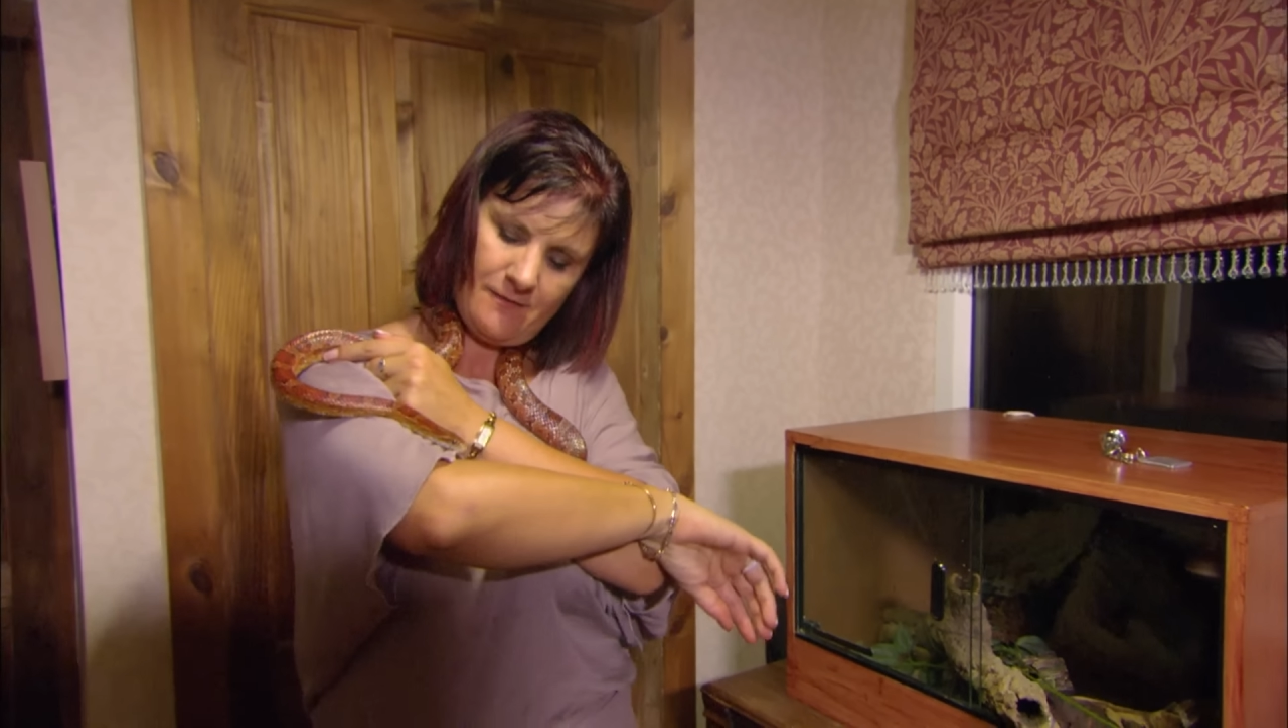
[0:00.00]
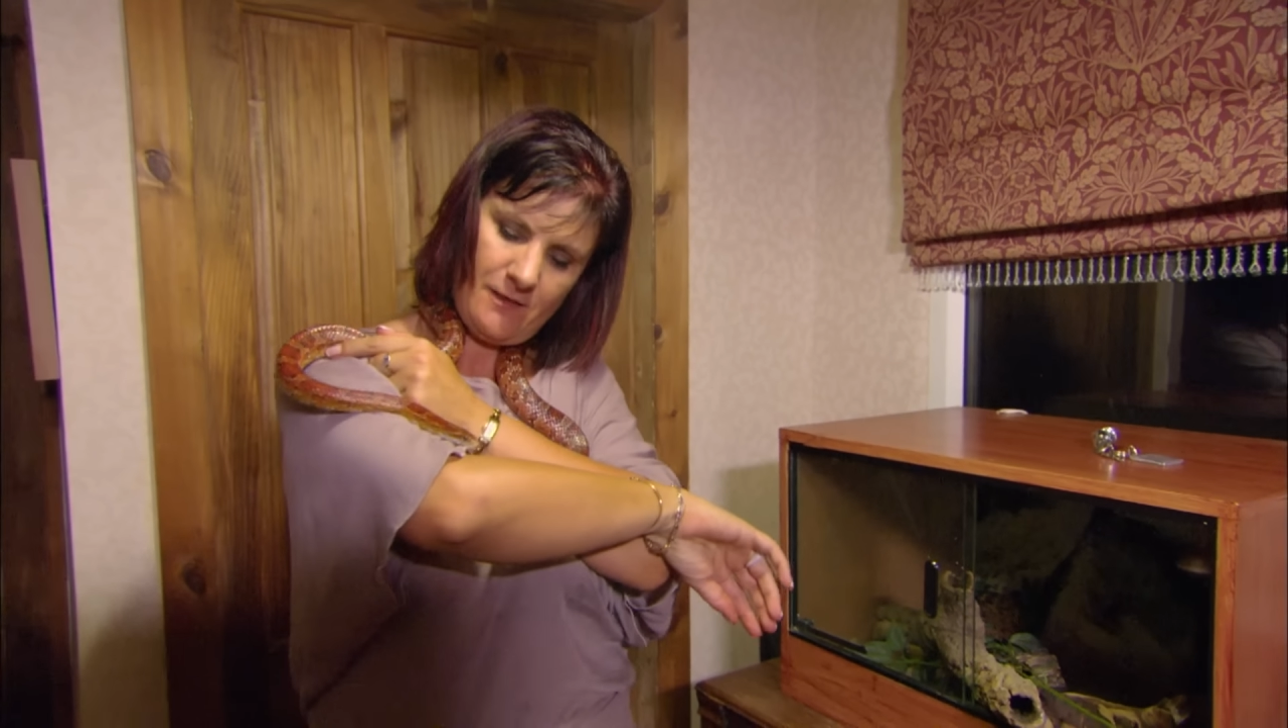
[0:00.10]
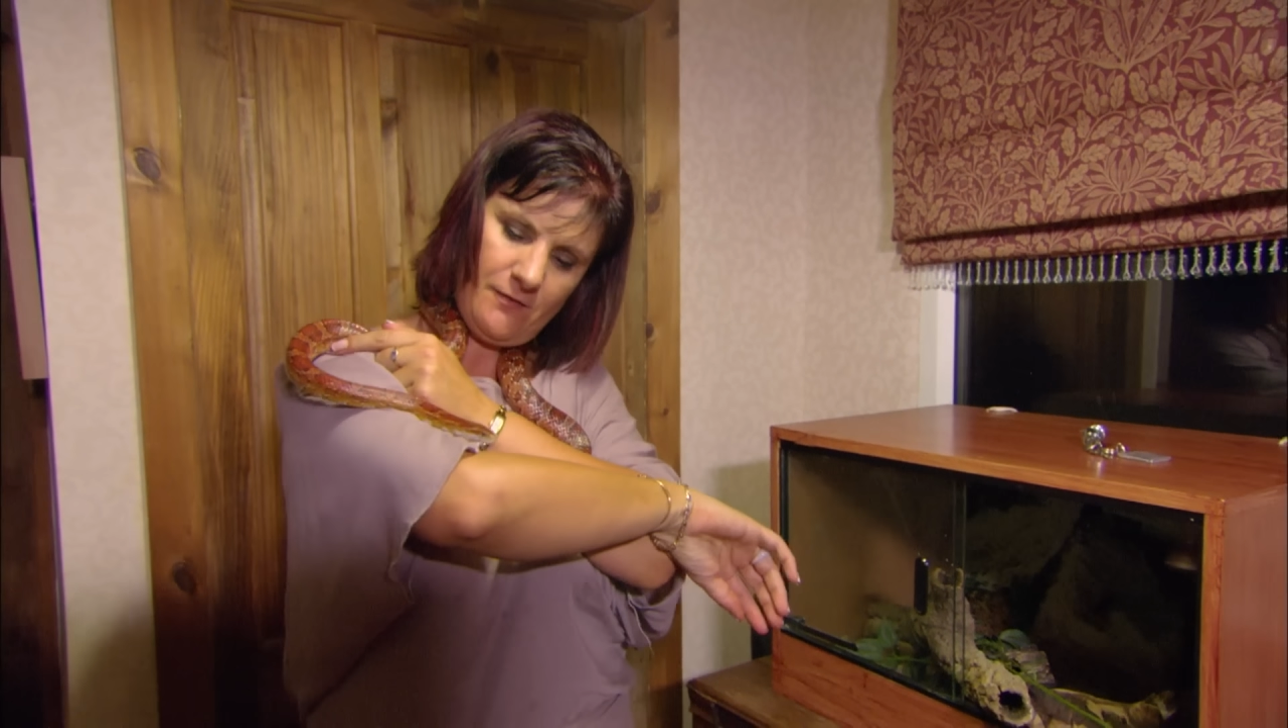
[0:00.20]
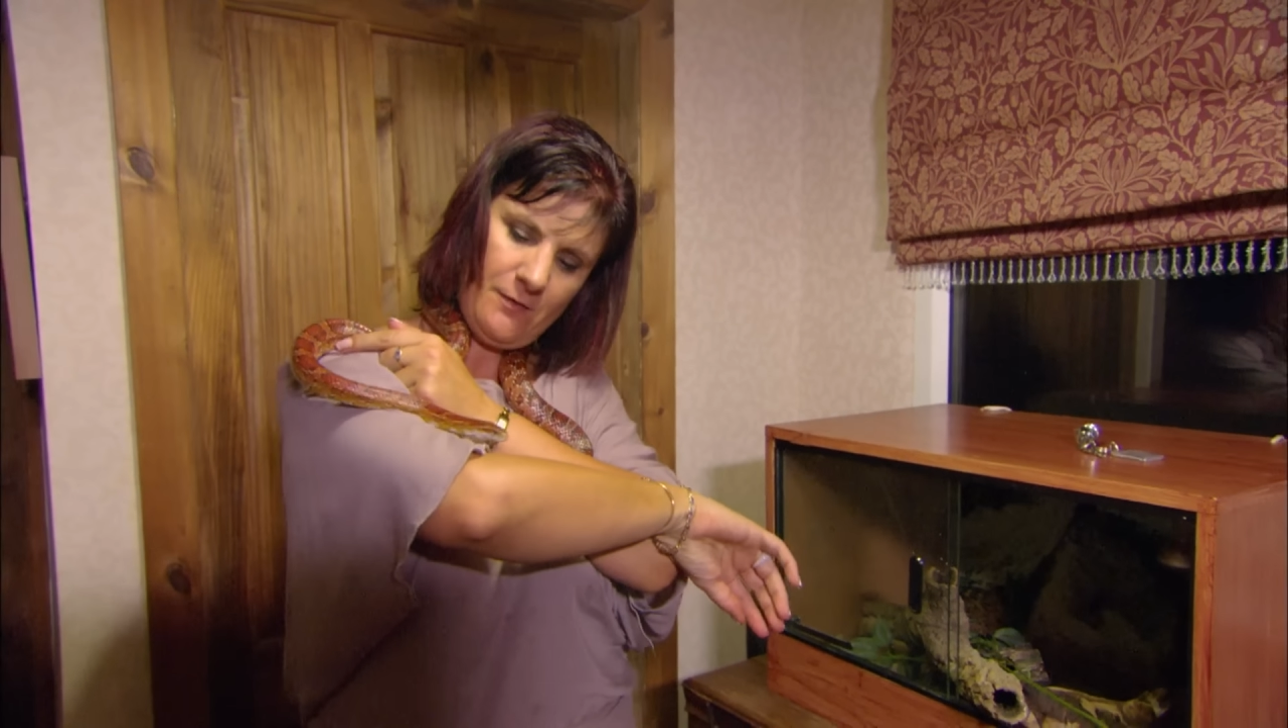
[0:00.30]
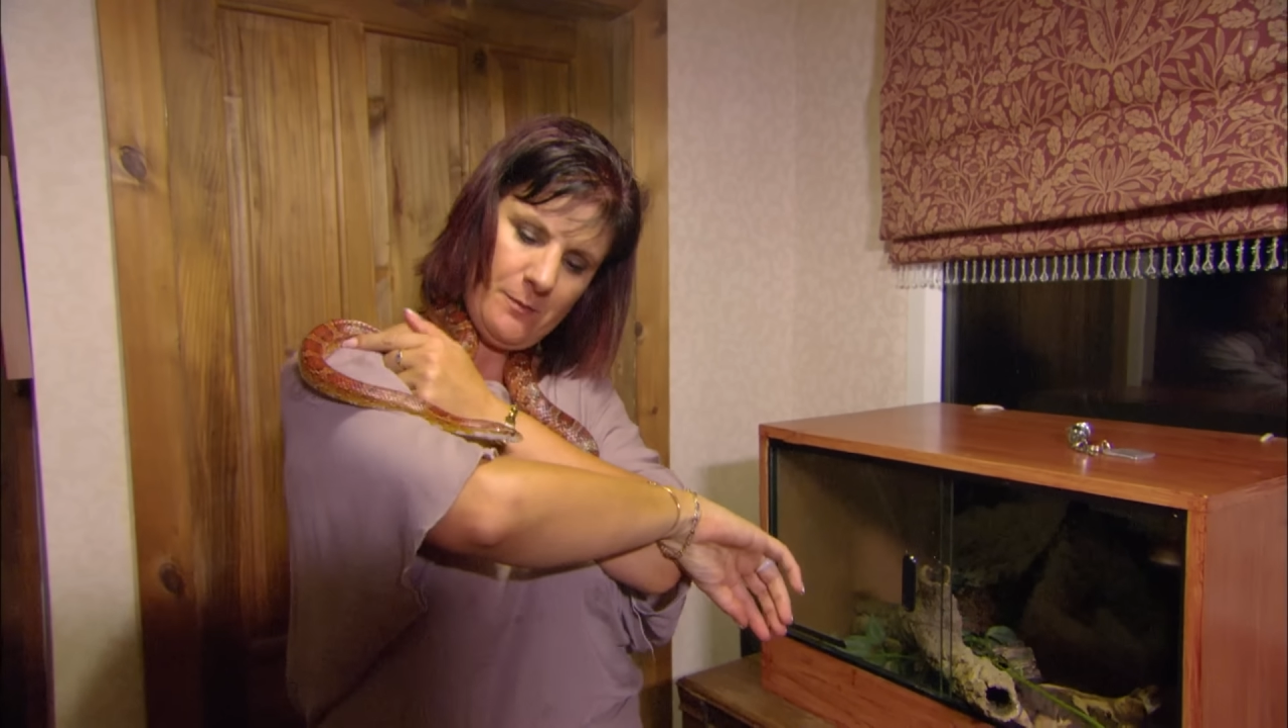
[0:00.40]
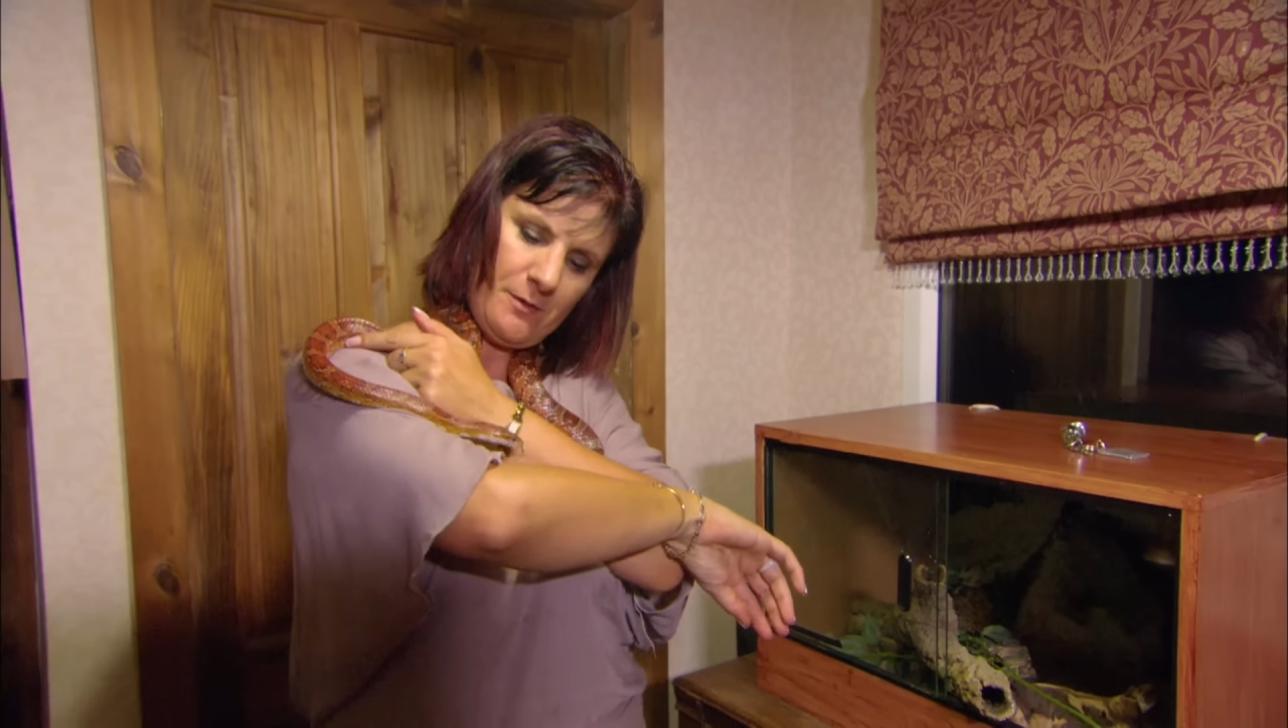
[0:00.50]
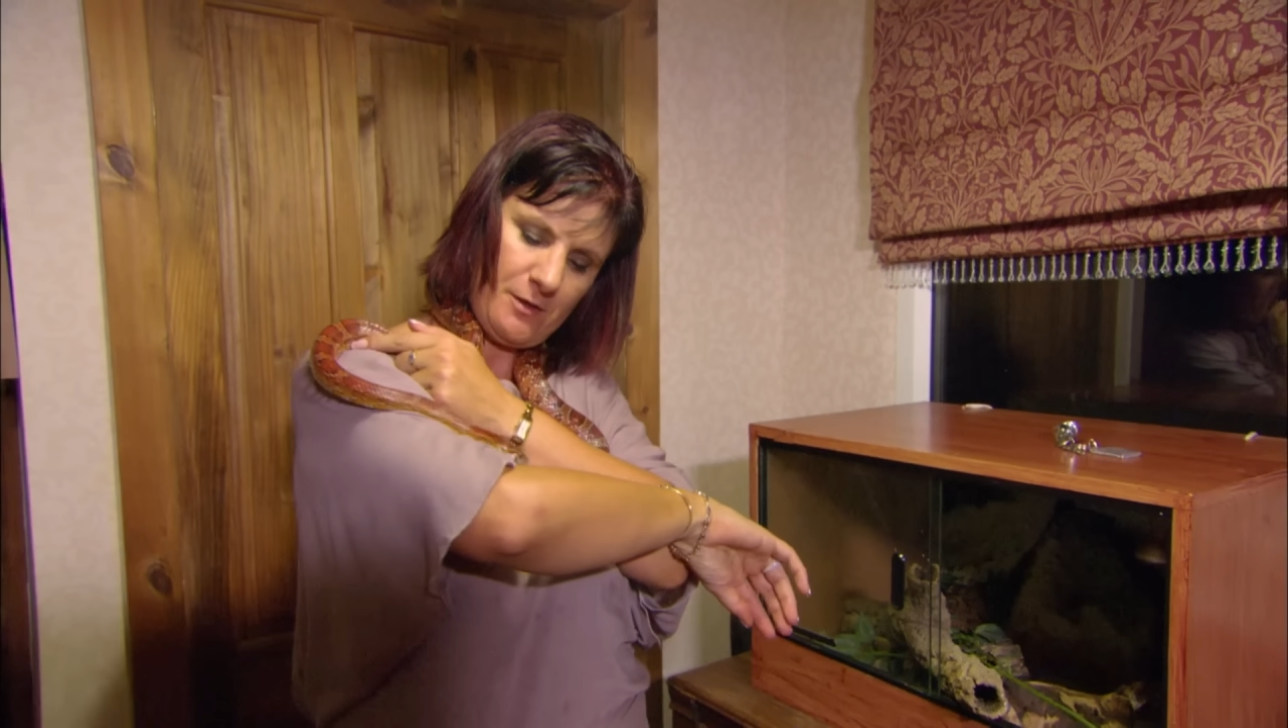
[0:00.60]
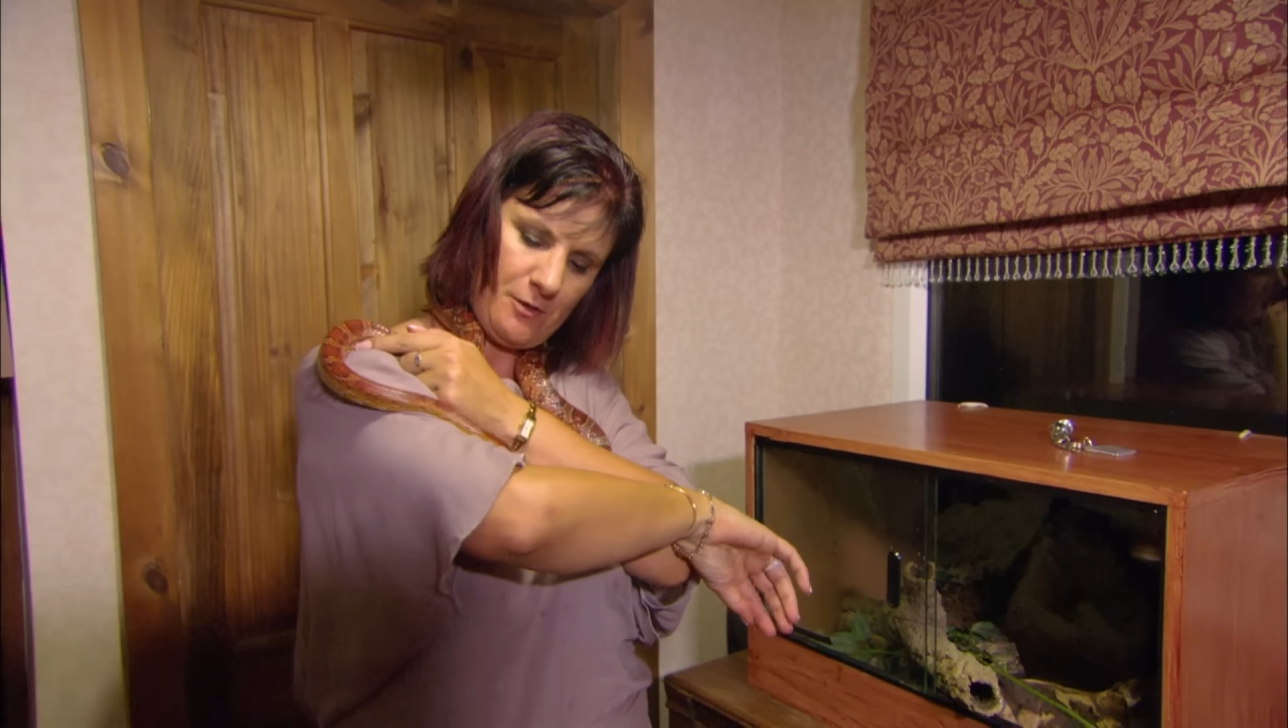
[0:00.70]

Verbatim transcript: Fluffy wants